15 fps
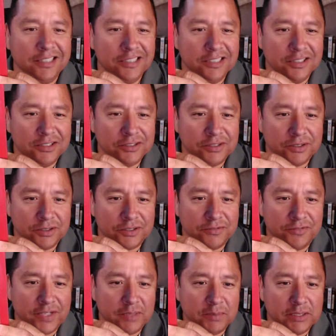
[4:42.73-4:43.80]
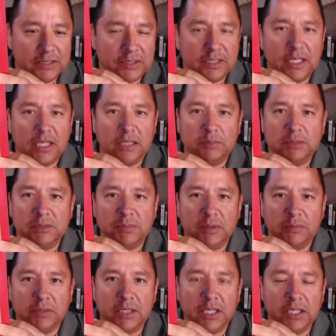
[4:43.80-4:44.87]
So it's a Families Anonymous
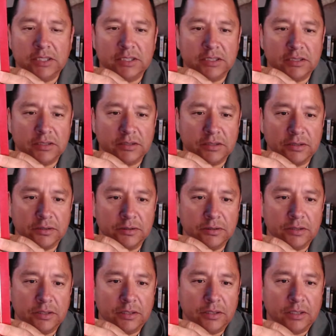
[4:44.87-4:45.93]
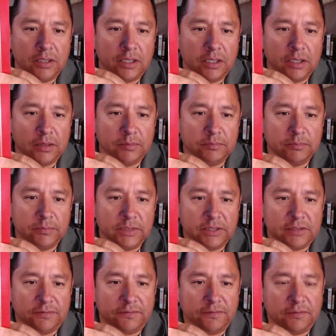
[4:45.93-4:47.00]
publication. So
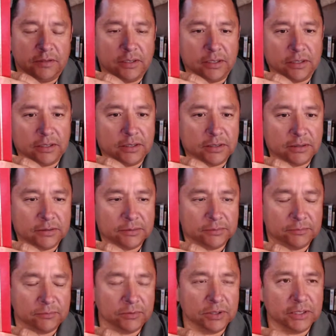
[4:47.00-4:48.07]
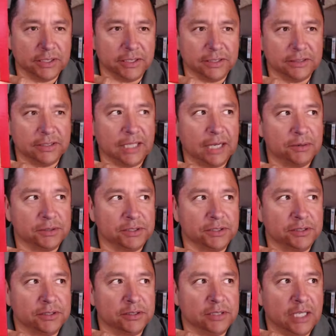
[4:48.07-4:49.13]
it's really I was
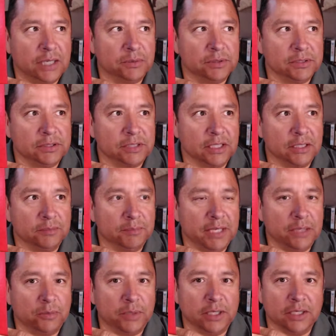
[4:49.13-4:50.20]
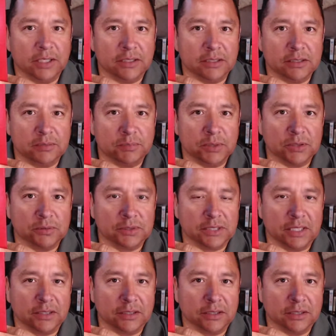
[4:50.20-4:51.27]
made aware that this book was
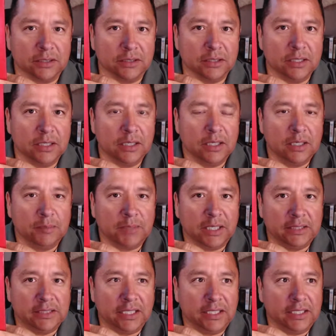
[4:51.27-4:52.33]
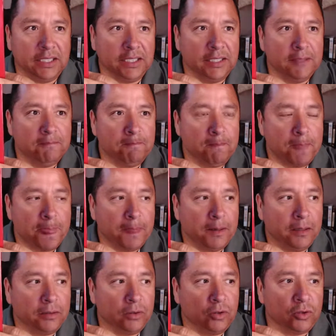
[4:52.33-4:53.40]
out there by attending
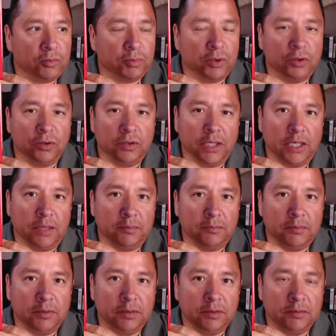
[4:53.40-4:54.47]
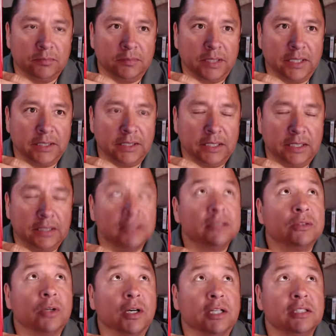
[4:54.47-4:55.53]
a local program by a
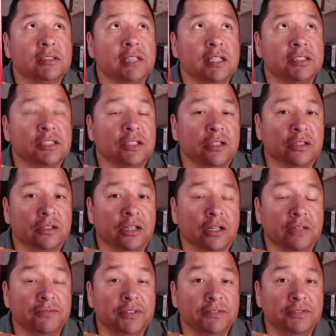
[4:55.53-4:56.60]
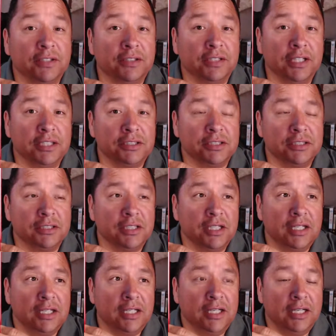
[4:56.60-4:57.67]
organization called the Heartview Foundation,
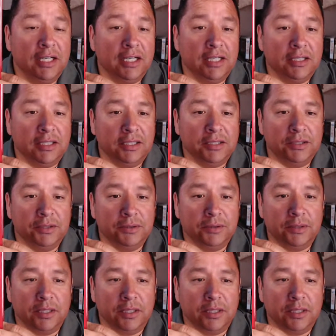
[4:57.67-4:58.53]
and they do